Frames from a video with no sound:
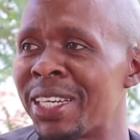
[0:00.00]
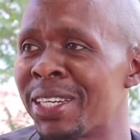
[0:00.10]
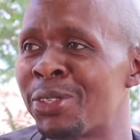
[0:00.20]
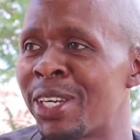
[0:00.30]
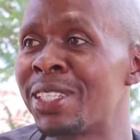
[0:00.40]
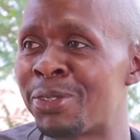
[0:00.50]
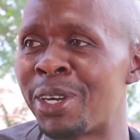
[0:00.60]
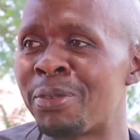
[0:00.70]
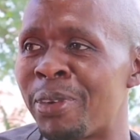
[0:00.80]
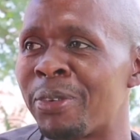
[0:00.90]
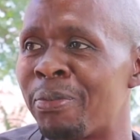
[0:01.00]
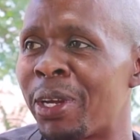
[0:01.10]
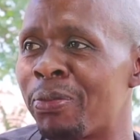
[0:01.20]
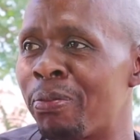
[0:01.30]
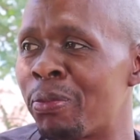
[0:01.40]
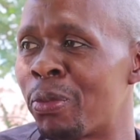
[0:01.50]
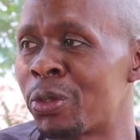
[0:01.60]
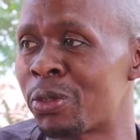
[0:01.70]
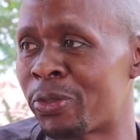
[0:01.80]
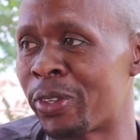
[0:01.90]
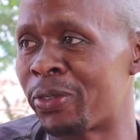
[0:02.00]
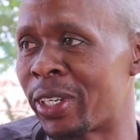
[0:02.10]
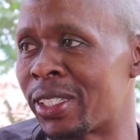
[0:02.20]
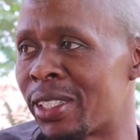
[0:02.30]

Actually, it's one of my most favorite.